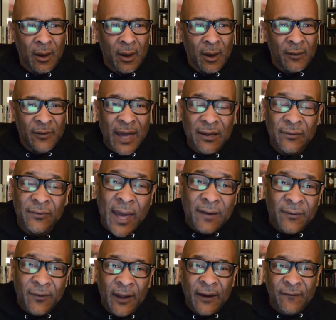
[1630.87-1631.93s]
that
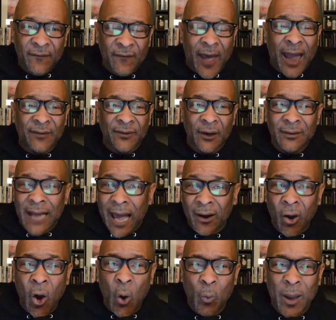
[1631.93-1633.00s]
in fact they're not
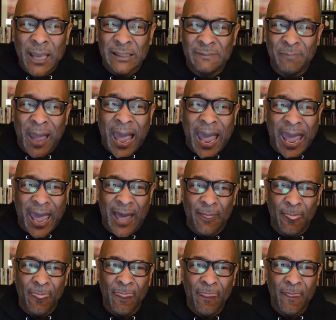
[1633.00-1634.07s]
always bad,
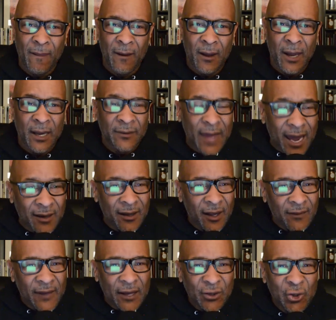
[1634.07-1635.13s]
and that
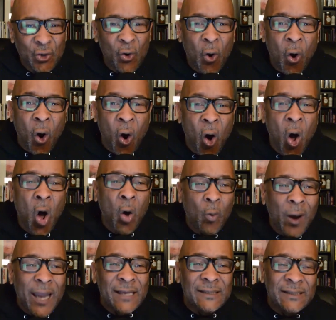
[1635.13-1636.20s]
you don't
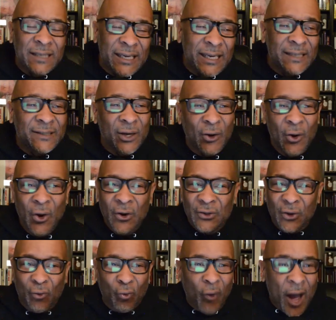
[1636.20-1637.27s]
always need to
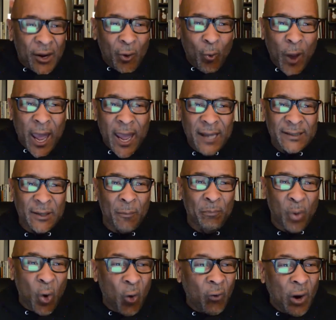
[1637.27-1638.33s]
run away to
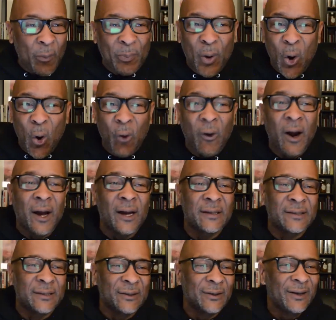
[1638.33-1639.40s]
Bora Bora,
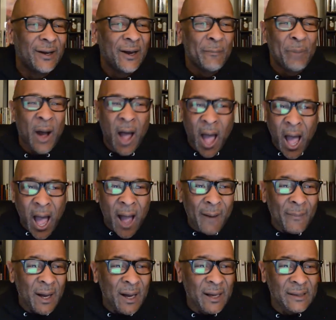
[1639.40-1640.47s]
to
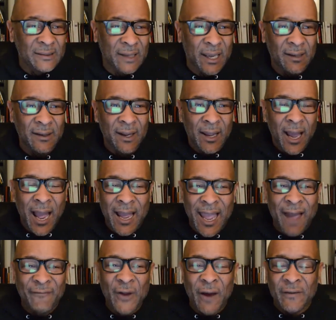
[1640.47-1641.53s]
Bahamas. And
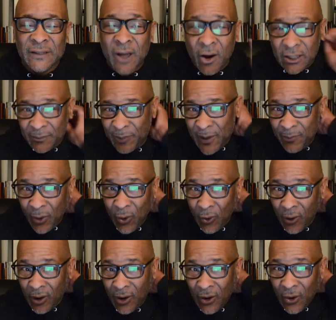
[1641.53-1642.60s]
have you ever talked to people
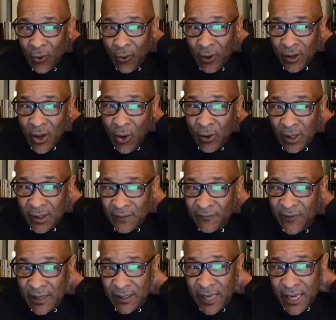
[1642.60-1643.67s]
who will go to the
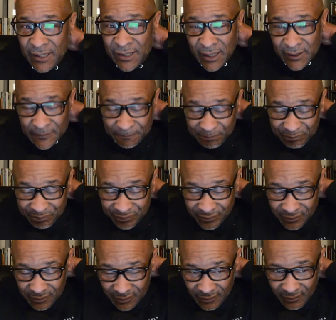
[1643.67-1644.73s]
vacation
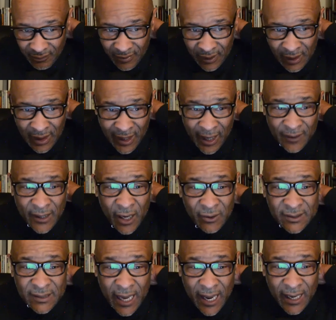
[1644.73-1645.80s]
and they'll
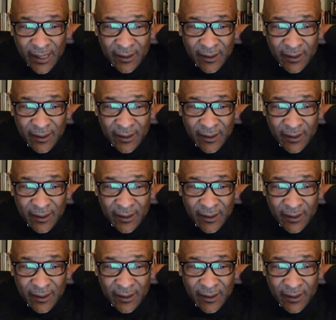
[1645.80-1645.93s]
say,